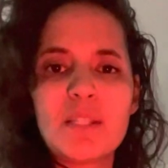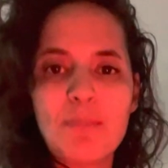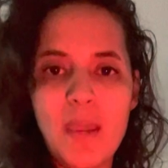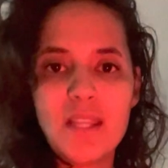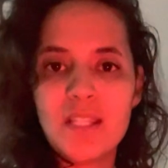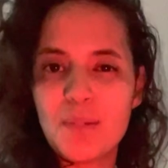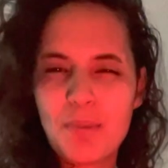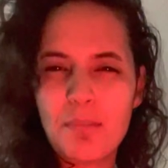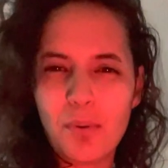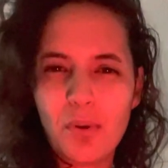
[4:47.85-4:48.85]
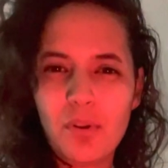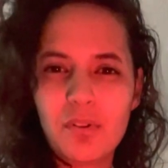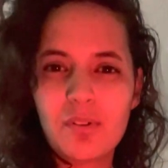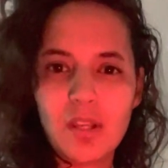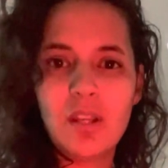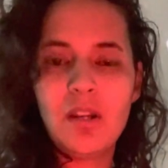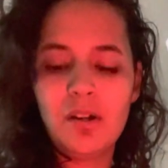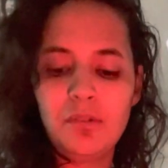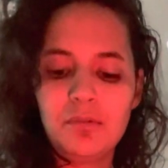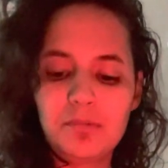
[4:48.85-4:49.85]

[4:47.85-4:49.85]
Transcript: space to people, you know?